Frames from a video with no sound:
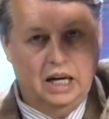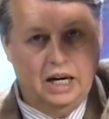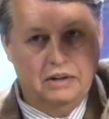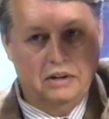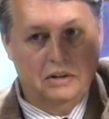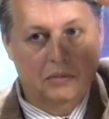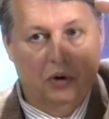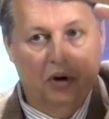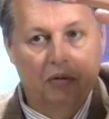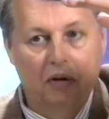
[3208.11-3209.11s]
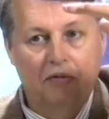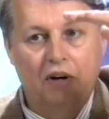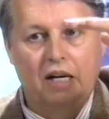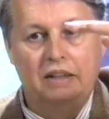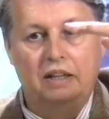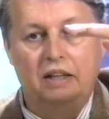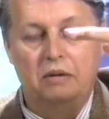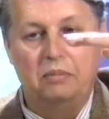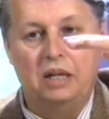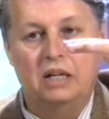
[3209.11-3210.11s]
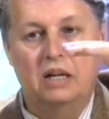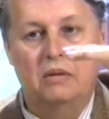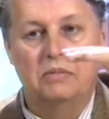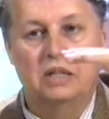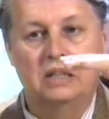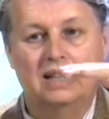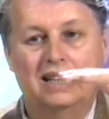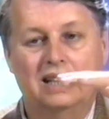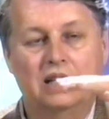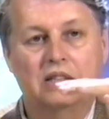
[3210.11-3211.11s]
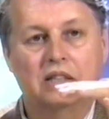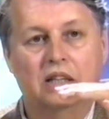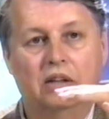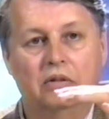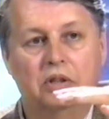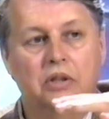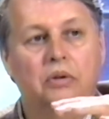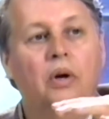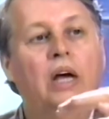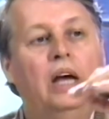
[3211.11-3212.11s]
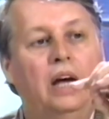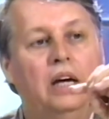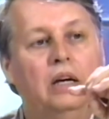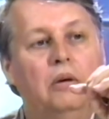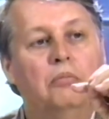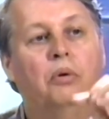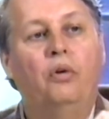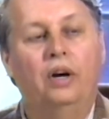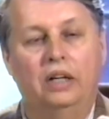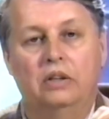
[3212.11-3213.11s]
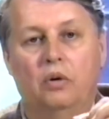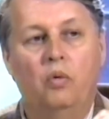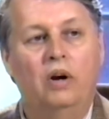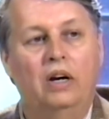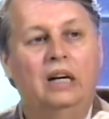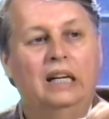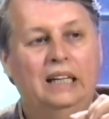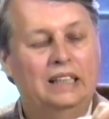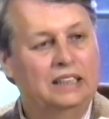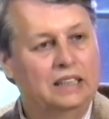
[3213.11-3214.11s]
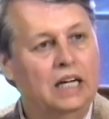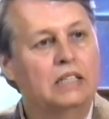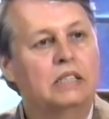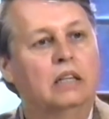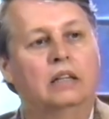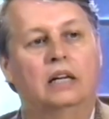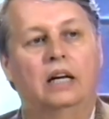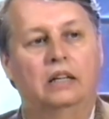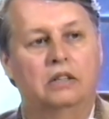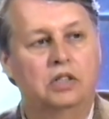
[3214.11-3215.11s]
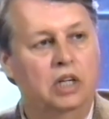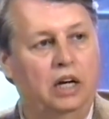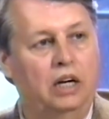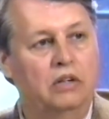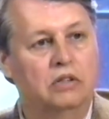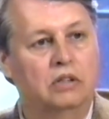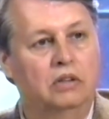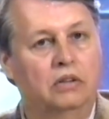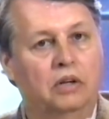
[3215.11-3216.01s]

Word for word: And the more refined that it becomes, until it gets down to a point where it does not change.